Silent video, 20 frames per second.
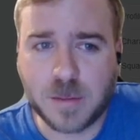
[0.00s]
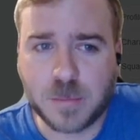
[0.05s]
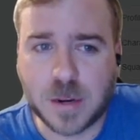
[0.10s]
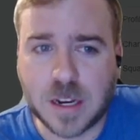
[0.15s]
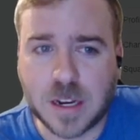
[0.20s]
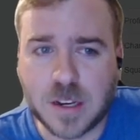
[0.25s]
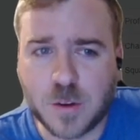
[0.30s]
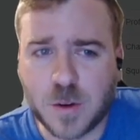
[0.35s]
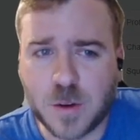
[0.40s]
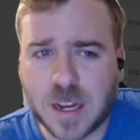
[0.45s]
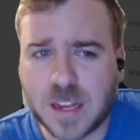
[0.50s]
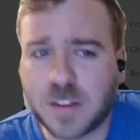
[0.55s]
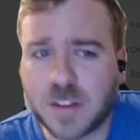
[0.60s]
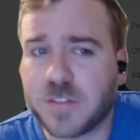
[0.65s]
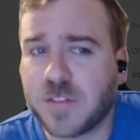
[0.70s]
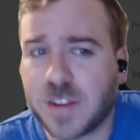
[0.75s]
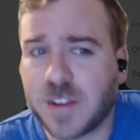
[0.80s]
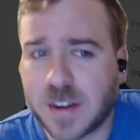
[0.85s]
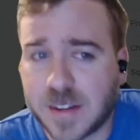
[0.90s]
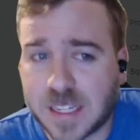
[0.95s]
but I knew I had a
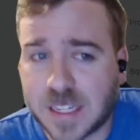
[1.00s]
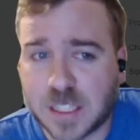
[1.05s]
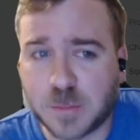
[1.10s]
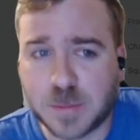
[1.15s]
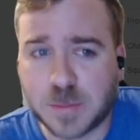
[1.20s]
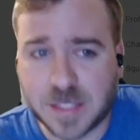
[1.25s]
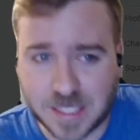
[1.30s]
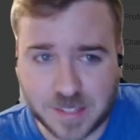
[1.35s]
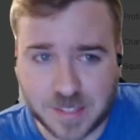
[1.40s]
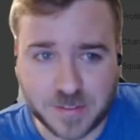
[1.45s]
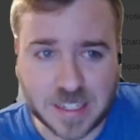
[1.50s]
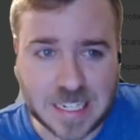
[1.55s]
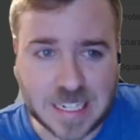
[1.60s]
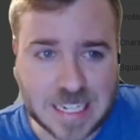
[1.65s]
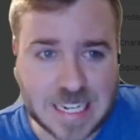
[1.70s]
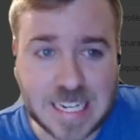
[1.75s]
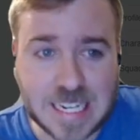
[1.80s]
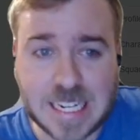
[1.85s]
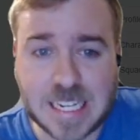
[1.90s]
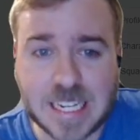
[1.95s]
very specific
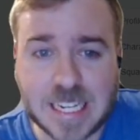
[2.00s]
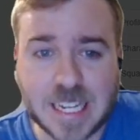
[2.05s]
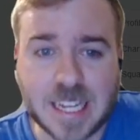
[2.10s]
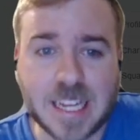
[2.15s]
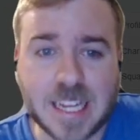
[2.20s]
need.